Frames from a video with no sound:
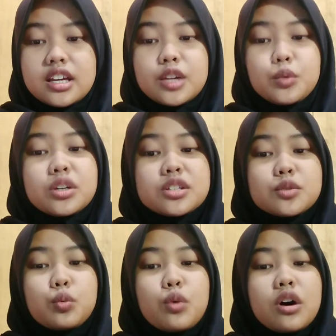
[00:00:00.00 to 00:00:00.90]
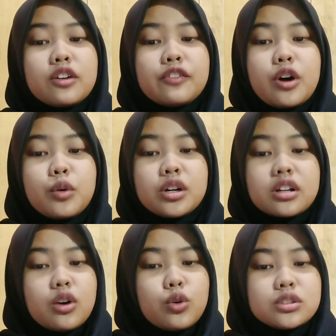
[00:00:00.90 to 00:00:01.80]
It was one of our
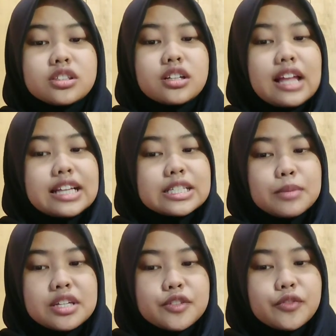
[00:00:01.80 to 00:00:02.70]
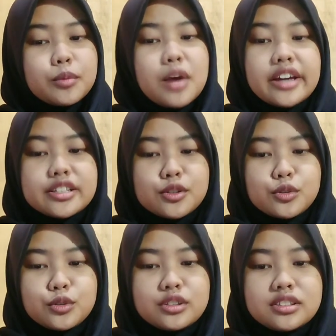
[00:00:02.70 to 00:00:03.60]
old classmates from high
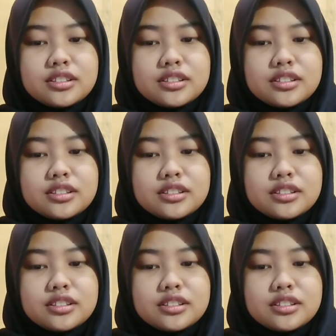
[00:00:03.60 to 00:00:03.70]
school.